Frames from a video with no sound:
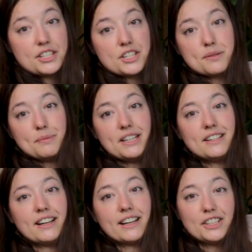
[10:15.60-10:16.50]
I just
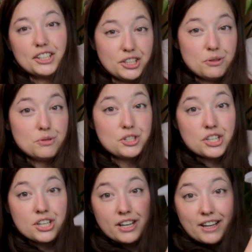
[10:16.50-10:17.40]
mean like a
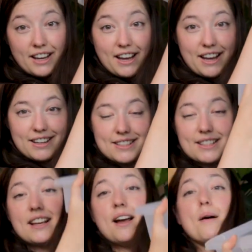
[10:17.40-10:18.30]
huge ass